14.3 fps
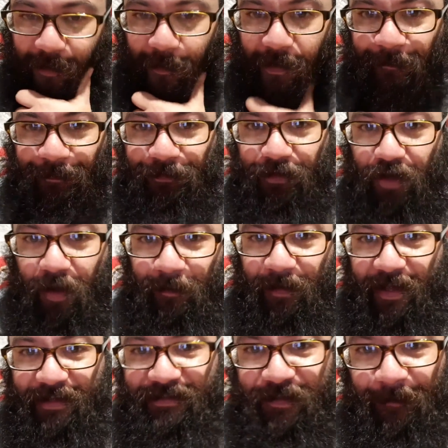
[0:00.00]
But anyway,
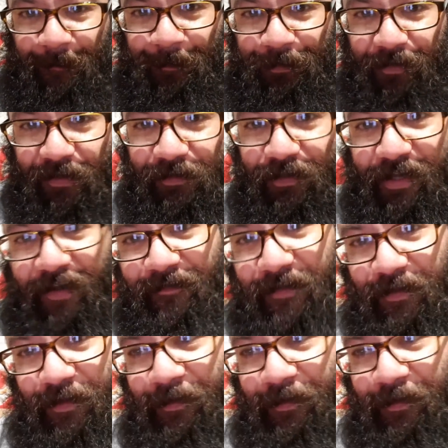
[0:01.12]
God bless. Look